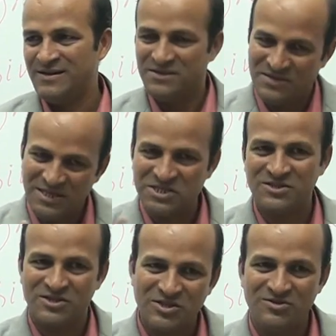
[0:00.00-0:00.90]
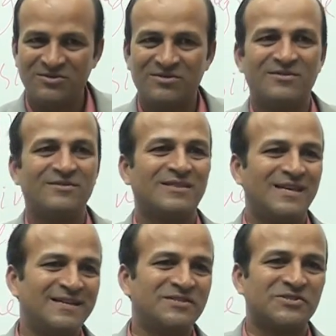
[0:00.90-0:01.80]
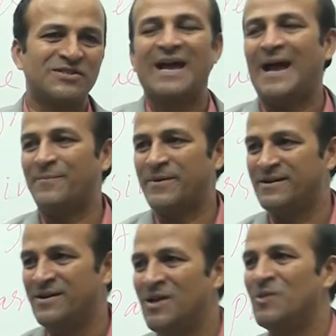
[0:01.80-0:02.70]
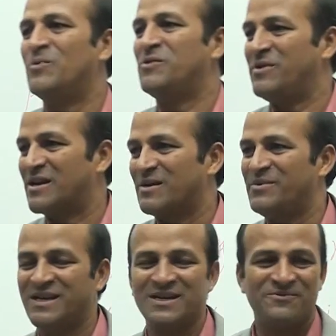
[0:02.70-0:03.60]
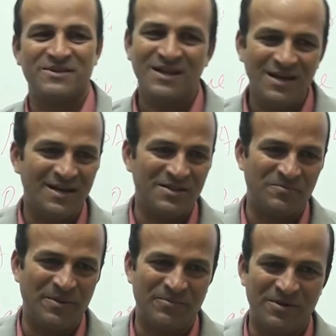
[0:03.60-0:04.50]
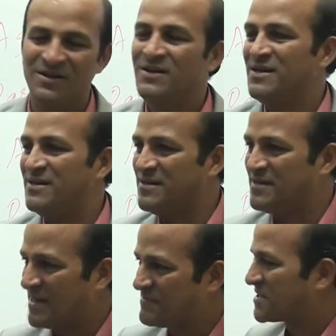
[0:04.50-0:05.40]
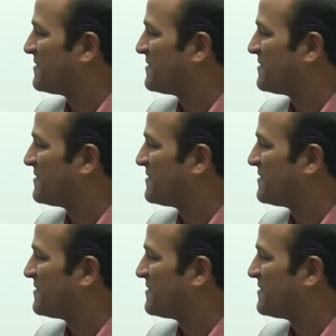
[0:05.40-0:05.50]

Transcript: This things happen when we are communicating with the other people in terms